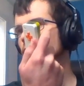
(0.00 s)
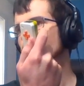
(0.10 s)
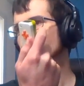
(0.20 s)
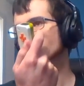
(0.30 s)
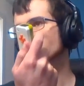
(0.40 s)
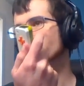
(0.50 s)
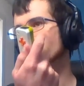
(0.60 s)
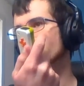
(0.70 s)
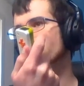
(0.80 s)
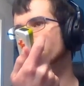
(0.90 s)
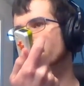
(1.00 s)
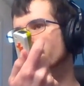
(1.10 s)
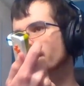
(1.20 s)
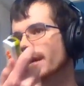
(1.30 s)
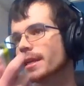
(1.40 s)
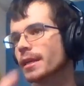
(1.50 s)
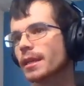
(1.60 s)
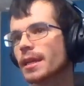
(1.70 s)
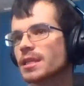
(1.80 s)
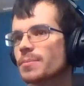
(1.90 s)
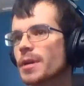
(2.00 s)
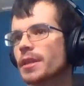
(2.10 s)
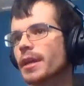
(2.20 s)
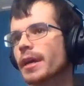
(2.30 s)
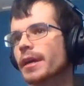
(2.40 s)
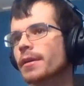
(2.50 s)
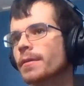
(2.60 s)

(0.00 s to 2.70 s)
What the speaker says: what's going on. Now, I needed less spin there.